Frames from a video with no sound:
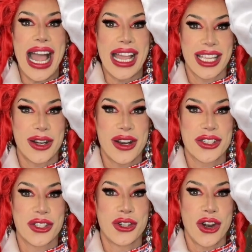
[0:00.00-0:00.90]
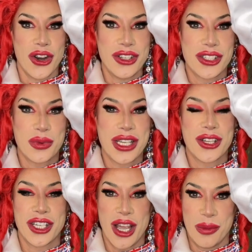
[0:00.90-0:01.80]
accurate grunt we
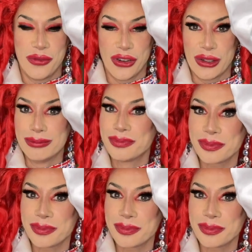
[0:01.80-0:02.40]
could hope for.